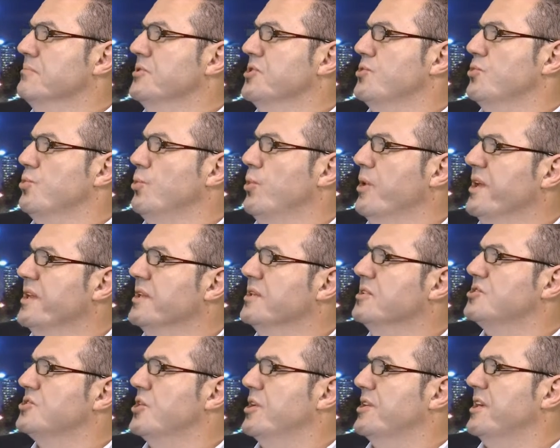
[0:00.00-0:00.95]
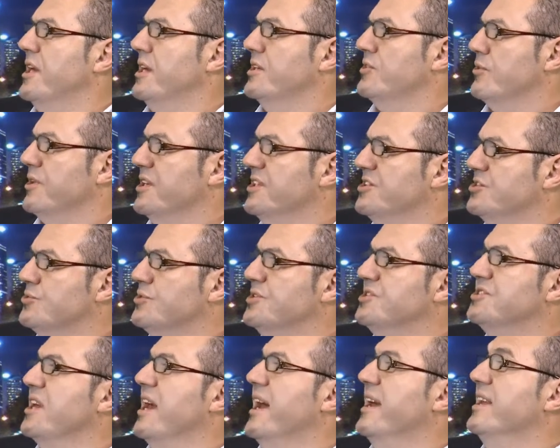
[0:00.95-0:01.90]
between psychiatric
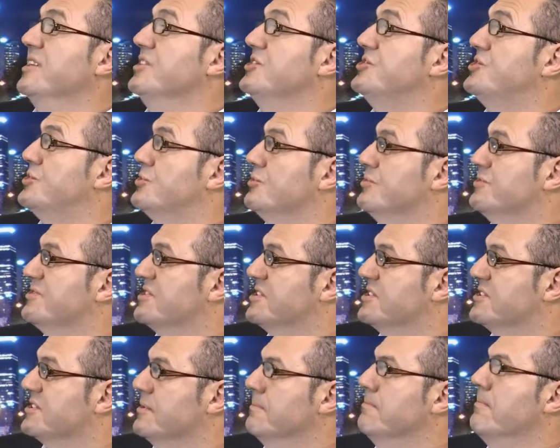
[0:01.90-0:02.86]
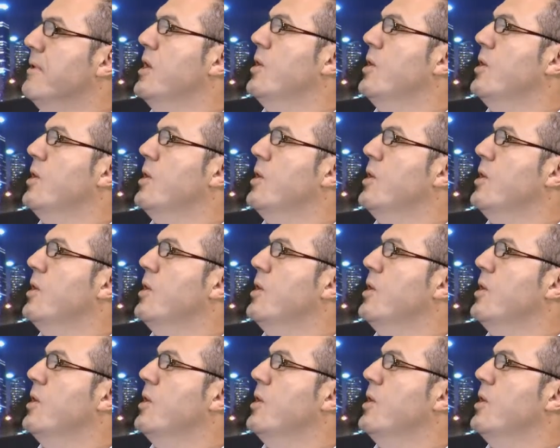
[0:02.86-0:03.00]
injuries and the insurance system.